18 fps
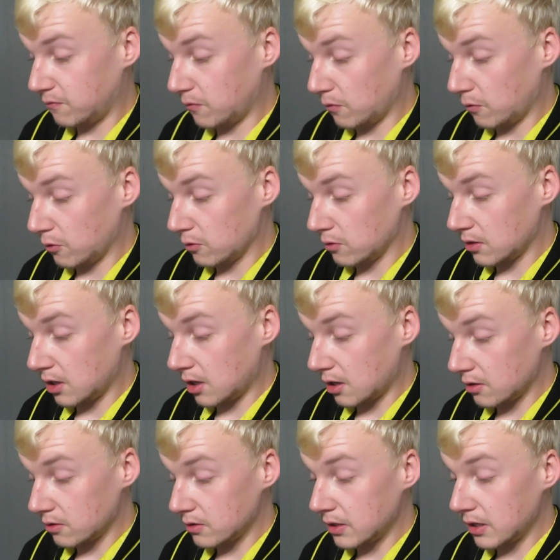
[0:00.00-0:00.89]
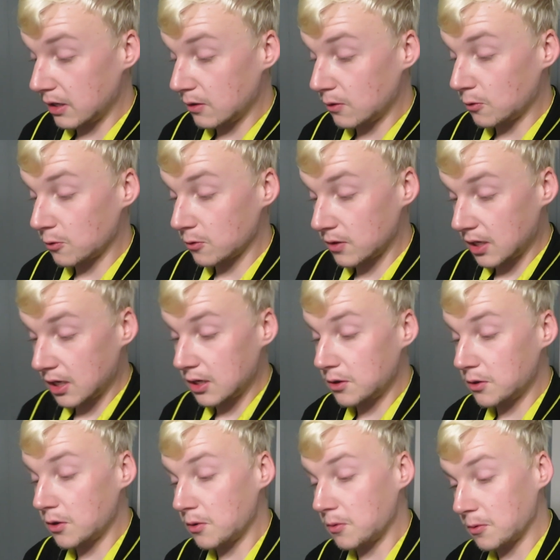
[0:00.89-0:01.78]
Fort Lauderdale,
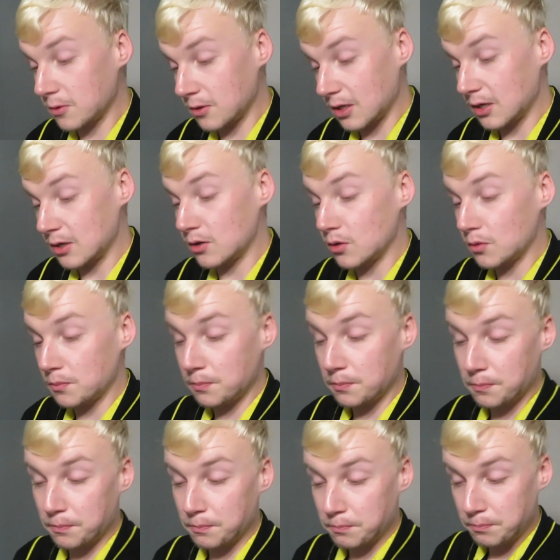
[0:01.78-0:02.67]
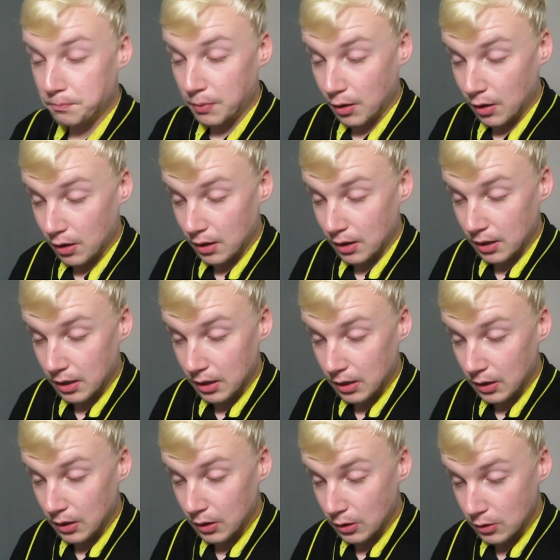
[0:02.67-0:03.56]
Orlando, Orlando,
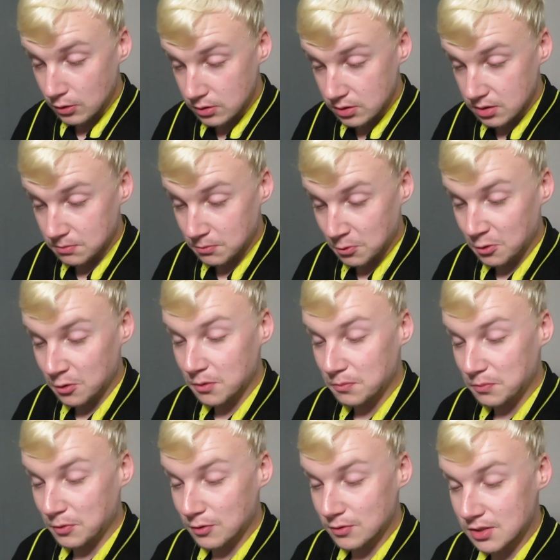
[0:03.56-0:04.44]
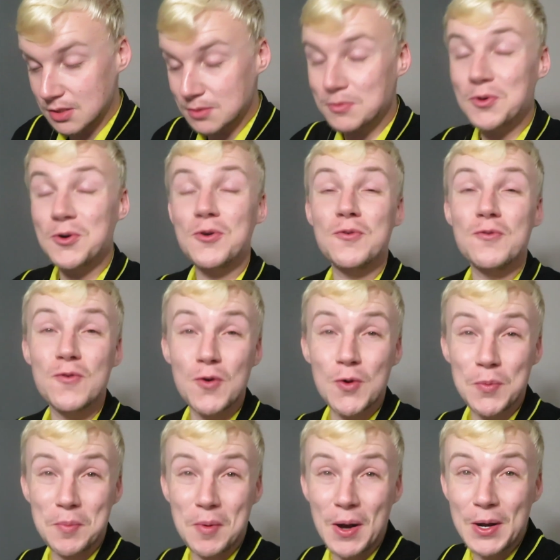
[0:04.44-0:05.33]
Baltimore, Baltimore,
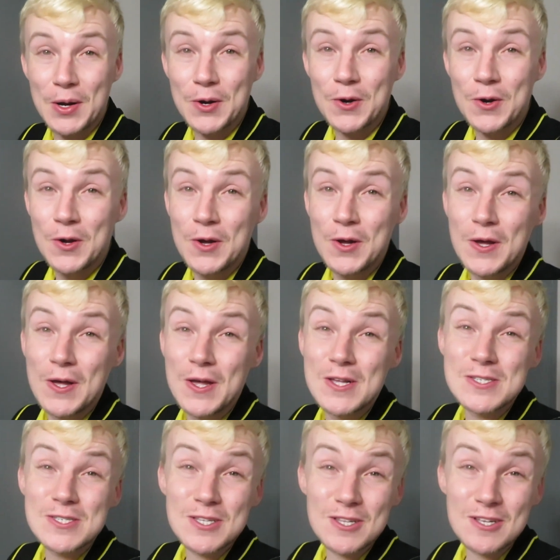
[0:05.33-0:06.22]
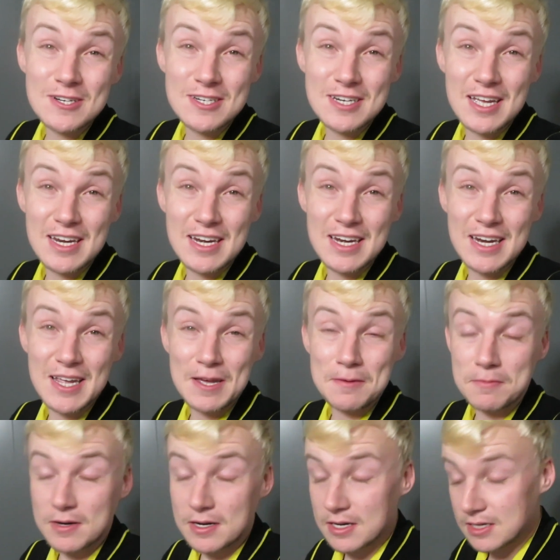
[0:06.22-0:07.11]
Fort Myer. It's a long day
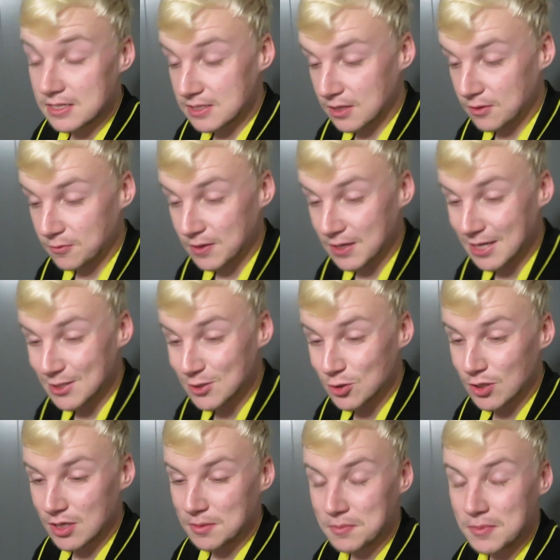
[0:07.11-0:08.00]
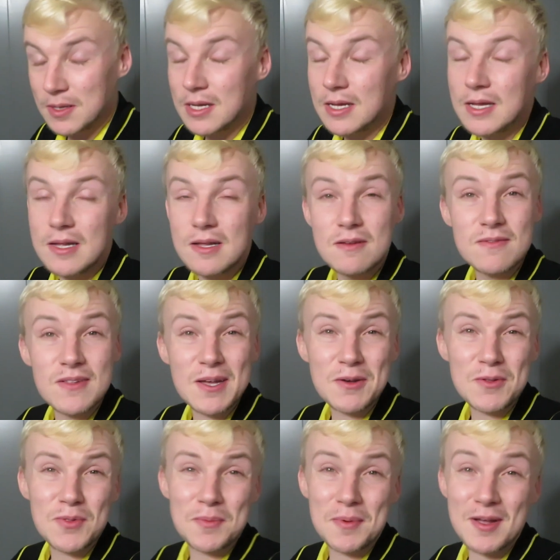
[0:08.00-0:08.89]
today, but it is a three-day trip.
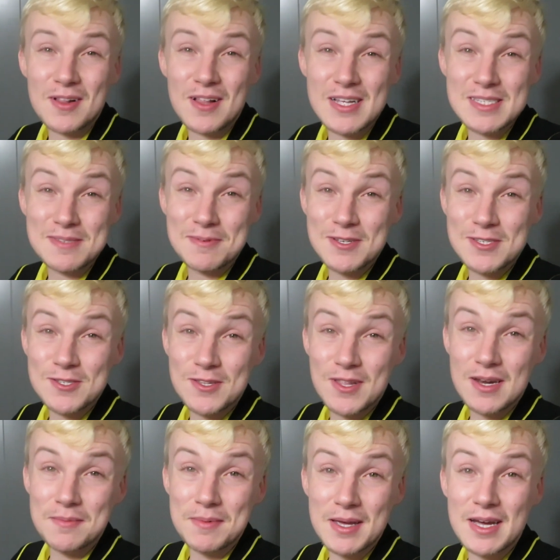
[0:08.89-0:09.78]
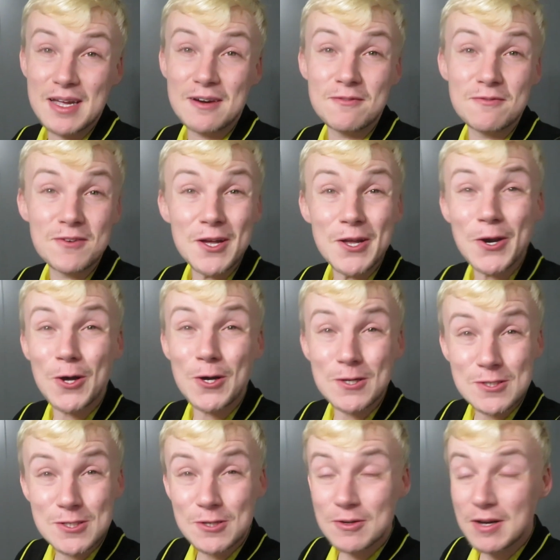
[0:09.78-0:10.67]
Flying with my classmates, so that'll be kind of fun.
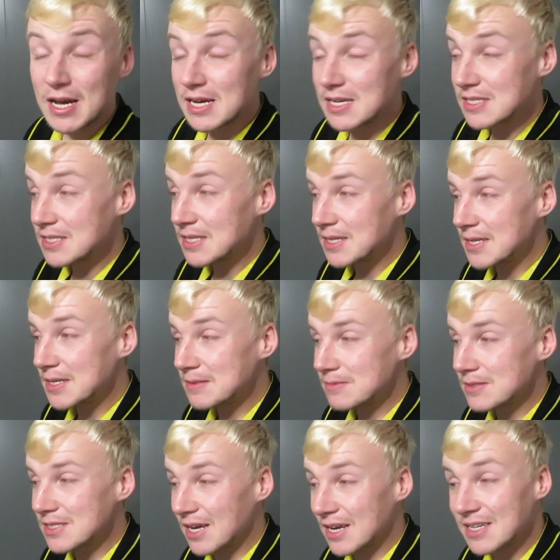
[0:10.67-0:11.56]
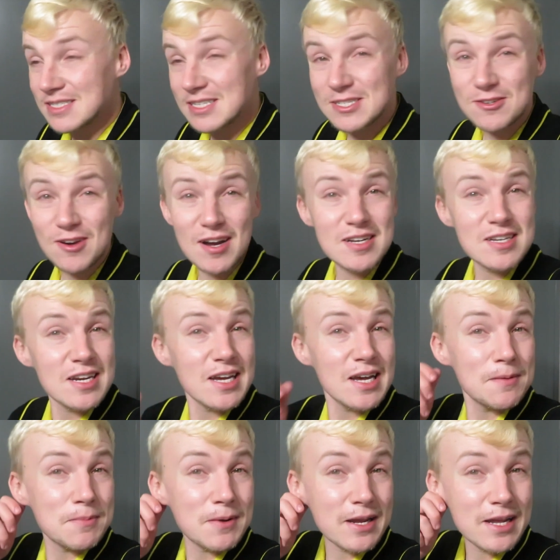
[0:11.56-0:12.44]
Also, guys, sinuses are
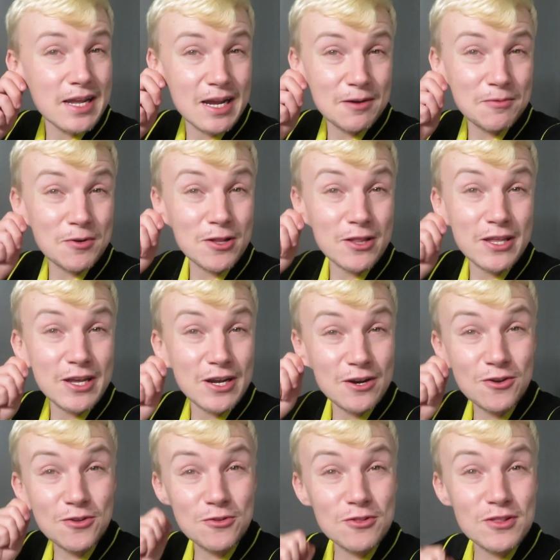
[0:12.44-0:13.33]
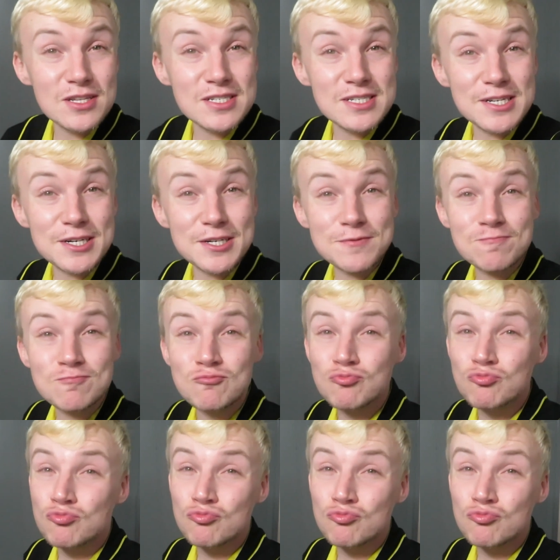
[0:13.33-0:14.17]
acting up, and I can't really hear you this year.